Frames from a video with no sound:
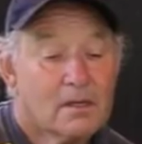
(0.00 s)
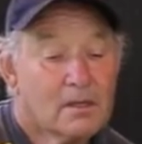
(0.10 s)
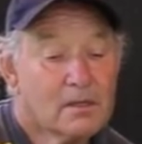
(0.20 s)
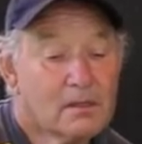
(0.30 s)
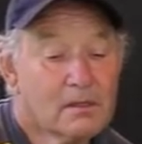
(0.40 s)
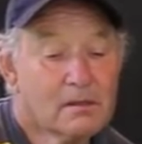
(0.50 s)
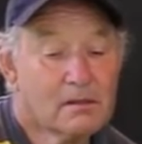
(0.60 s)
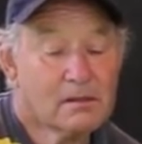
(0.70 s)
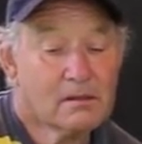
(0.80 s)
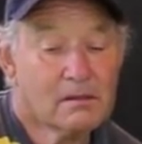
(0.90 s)

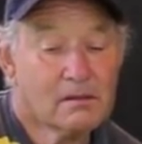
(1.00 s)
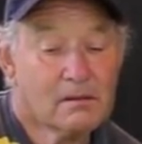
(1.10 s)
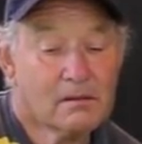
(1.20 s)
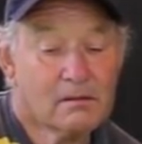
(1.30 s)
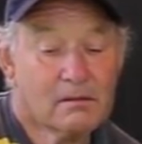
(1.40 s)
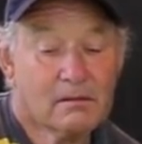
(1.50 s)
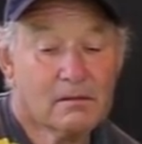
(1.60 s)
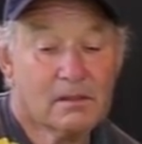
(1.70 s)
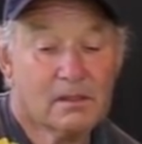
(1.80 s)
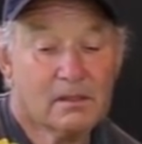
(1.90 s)

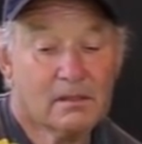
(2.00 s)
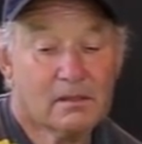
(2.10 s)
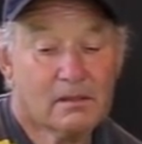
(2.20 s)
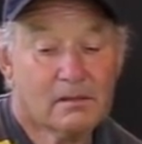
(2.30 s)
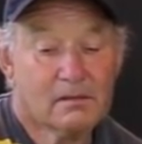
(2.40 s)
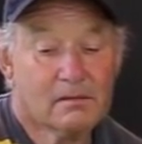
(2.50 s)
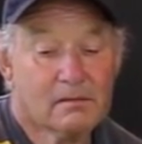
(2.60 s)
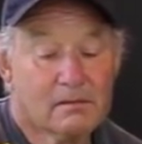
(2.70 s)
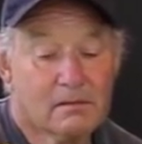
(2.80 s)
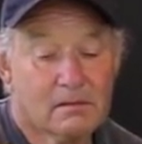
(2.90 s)

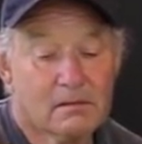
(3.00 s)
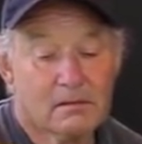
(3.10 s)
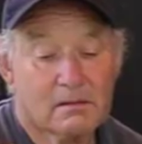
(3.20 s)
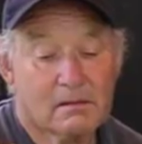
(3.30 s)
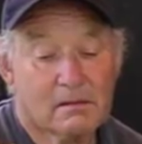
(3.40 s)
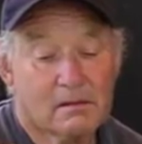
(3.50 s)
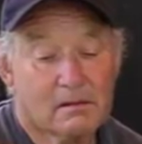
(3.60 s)
This person isn't speaking.